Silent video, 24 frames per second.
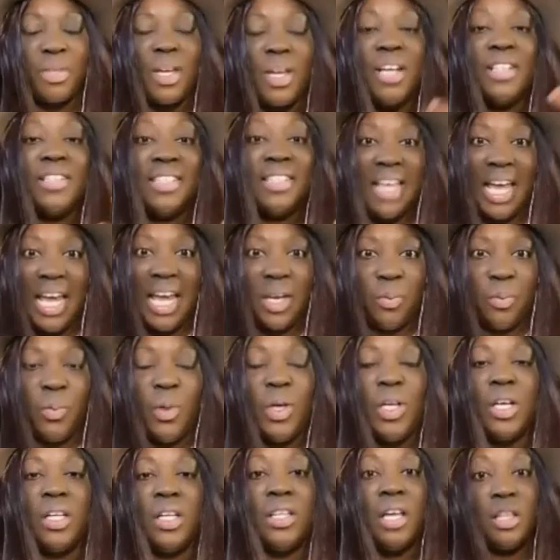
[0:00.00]
a date
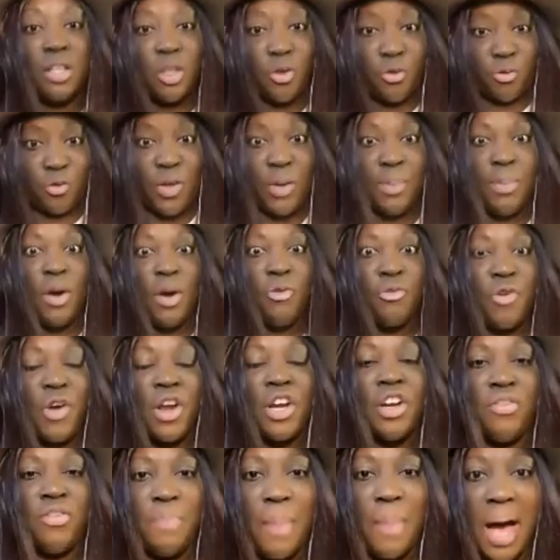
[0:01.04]
with another female
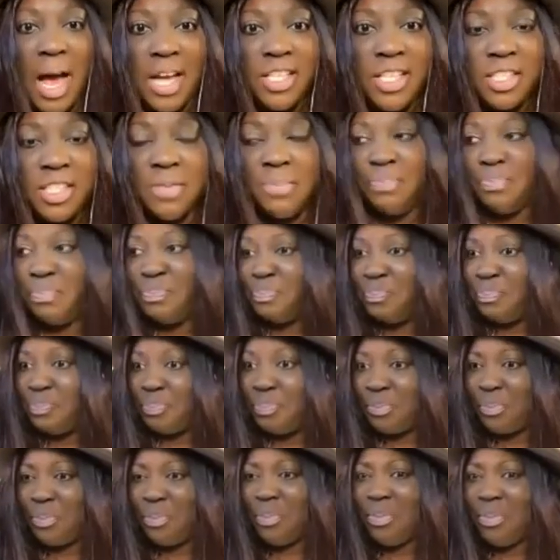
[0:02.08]
friend of mine,
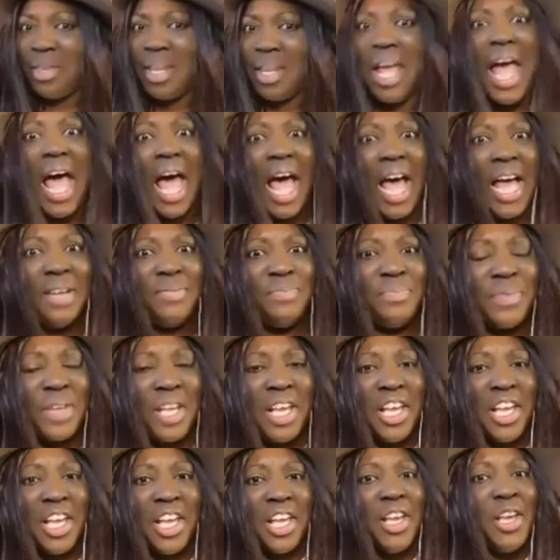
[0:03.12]
and
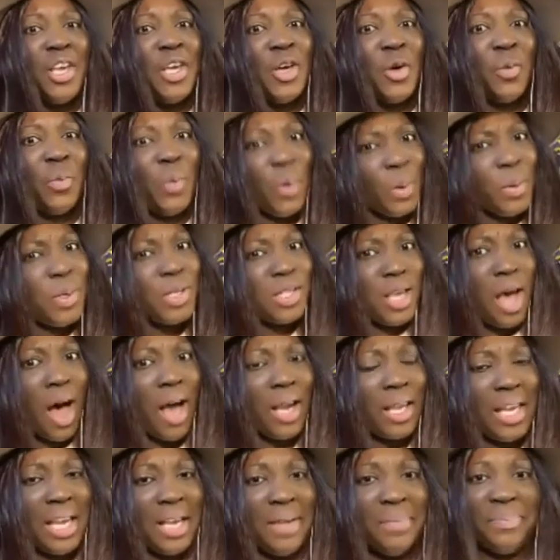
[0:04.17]
we were
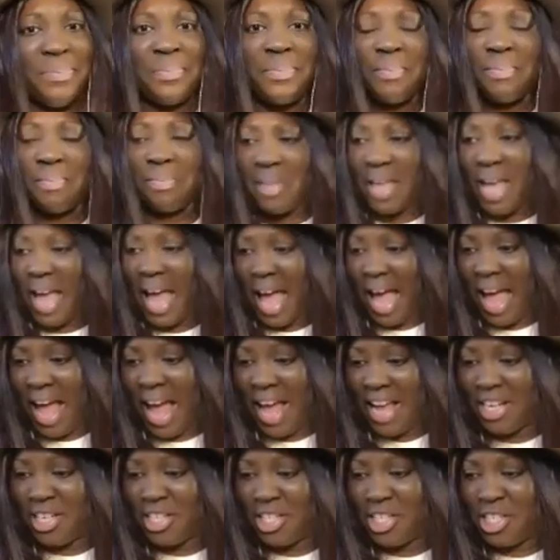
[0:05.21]
talking,
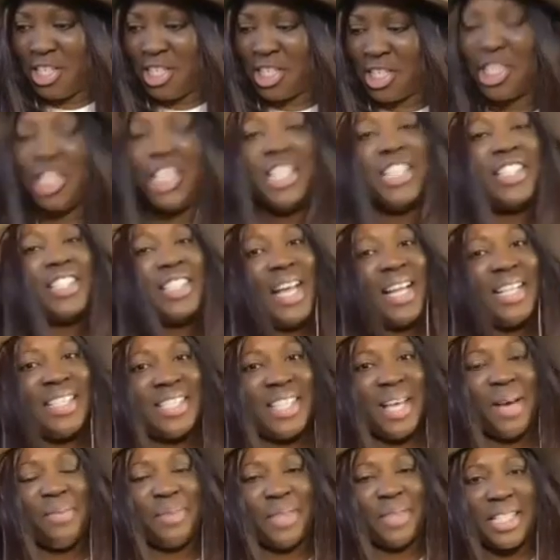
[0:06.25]
and she said
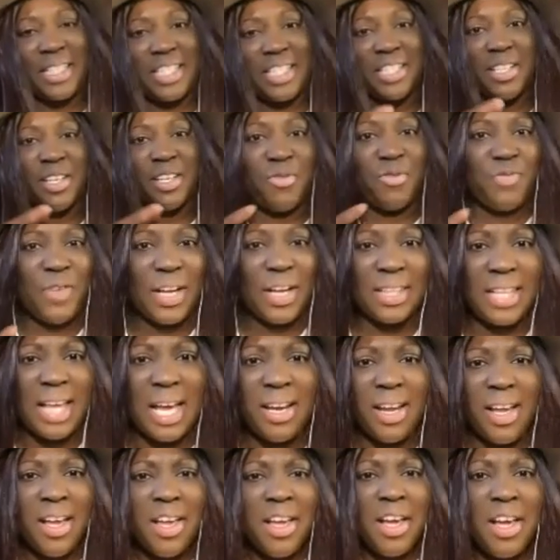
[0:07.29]
something to the effect
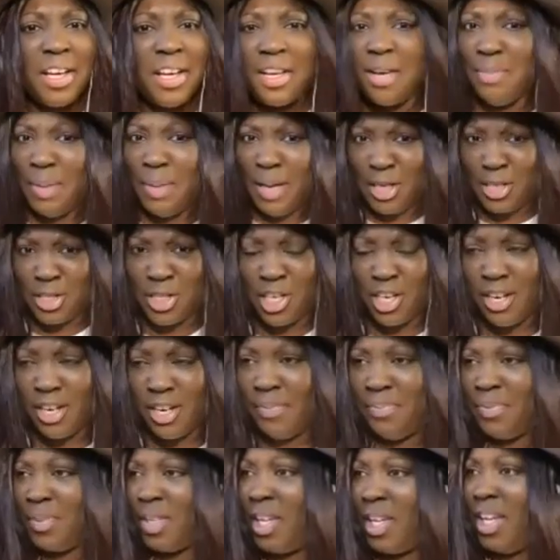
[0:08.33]
that,
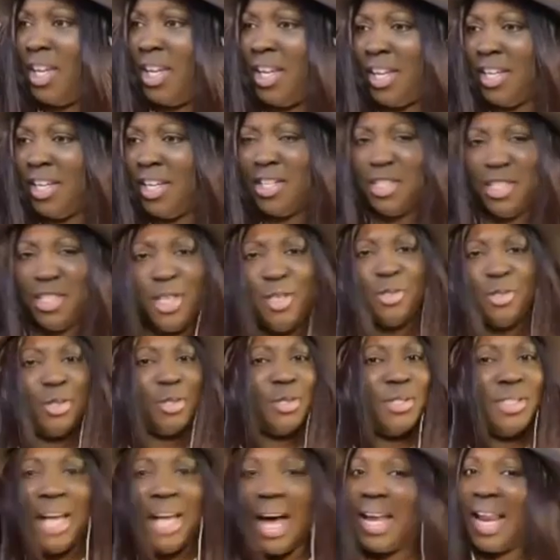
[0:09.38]
Kamisha, you do
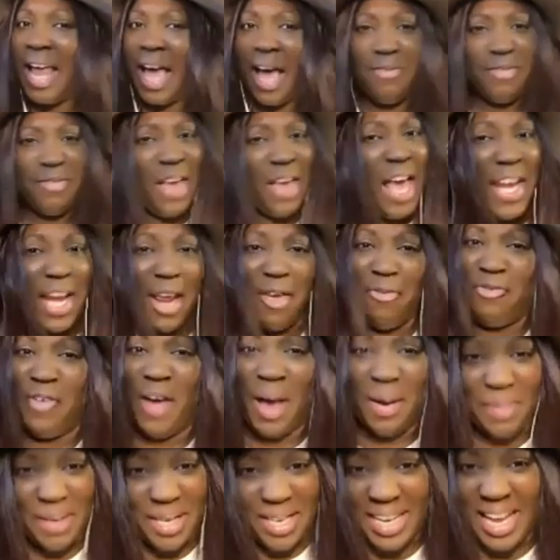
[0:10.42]
not have any
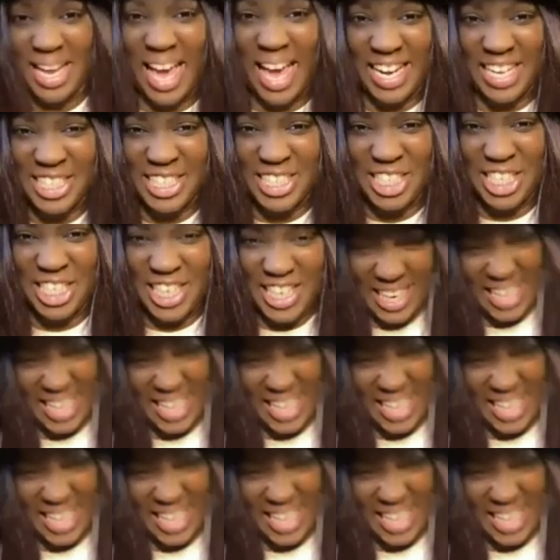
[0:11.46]
feminine energy.